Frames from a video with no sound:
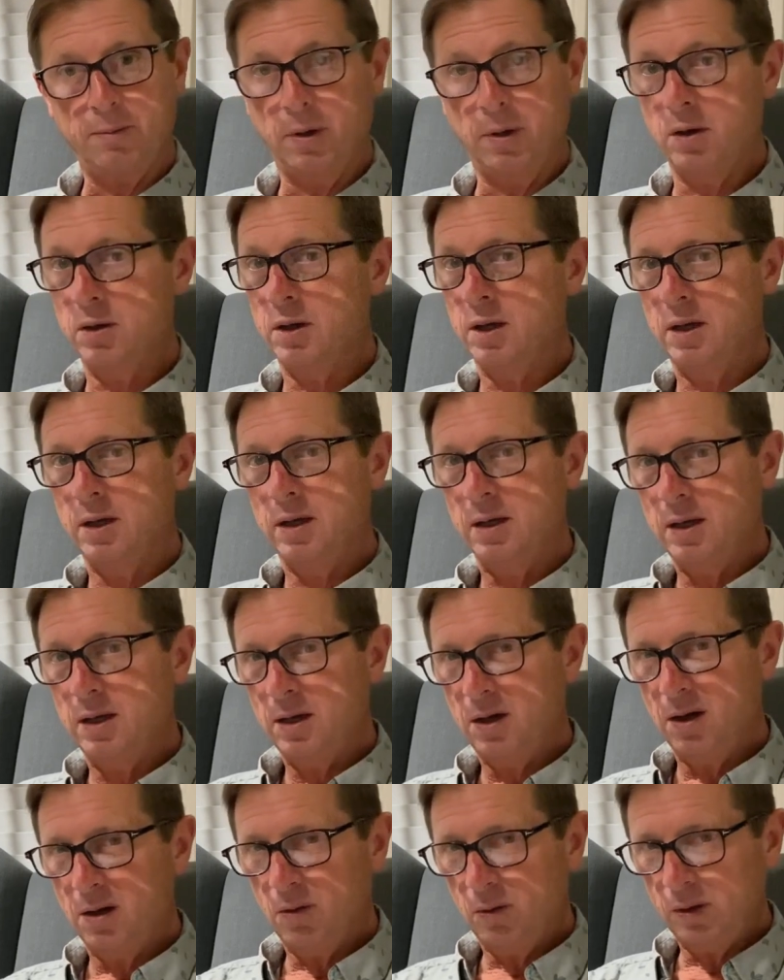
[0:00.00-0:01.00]
but
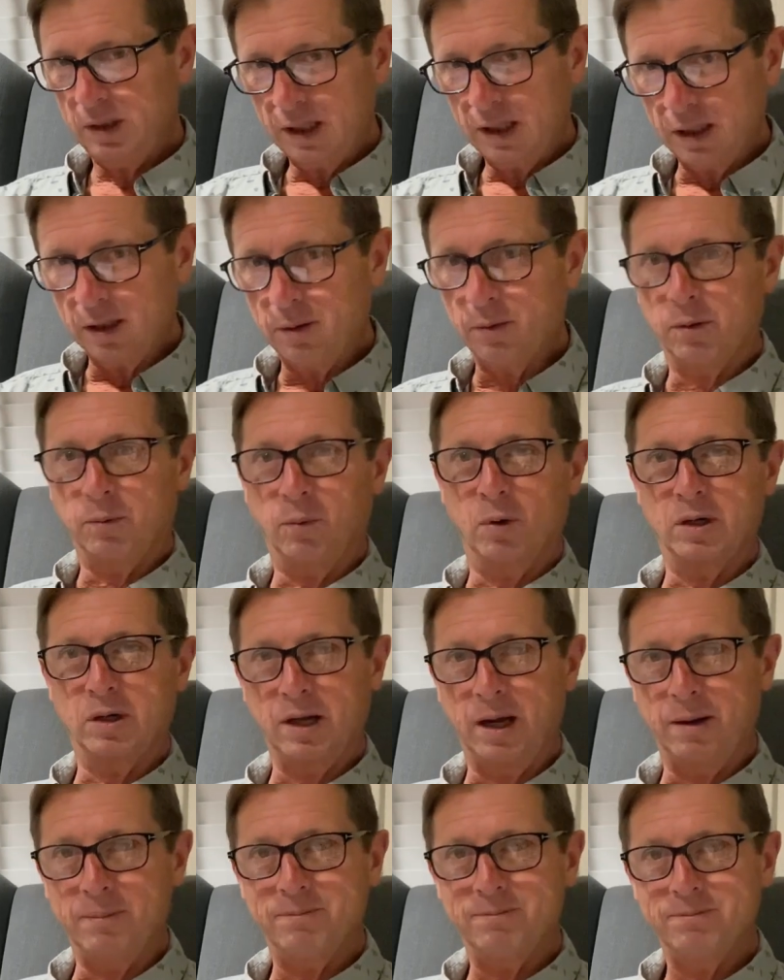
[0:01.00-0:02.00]
only a little more
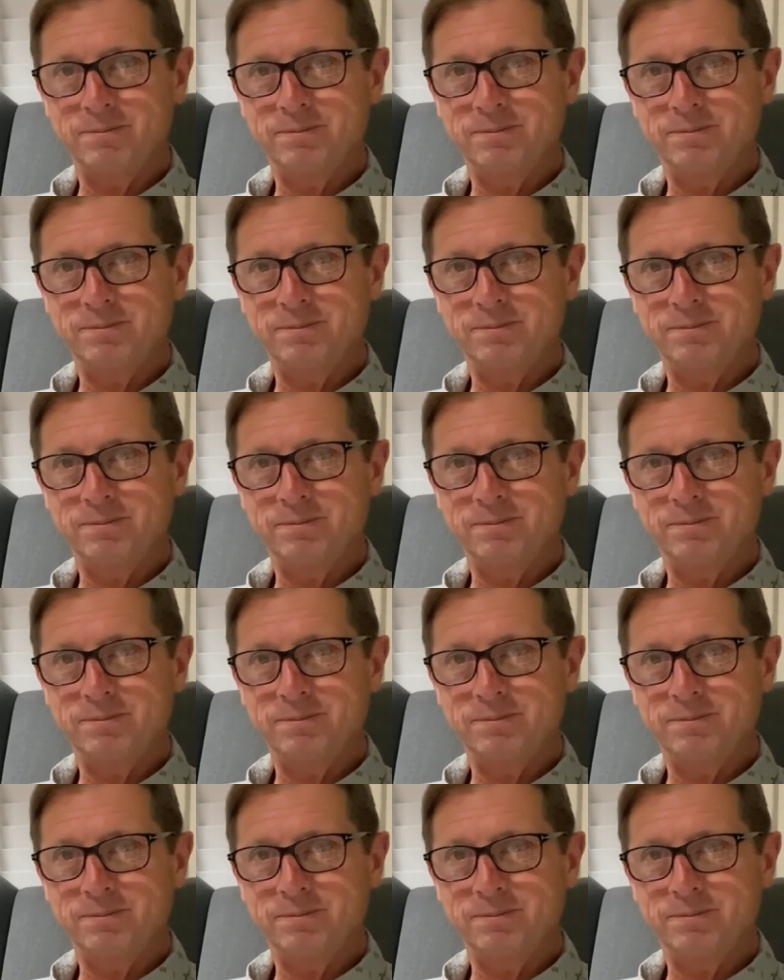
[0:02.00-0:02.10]
time.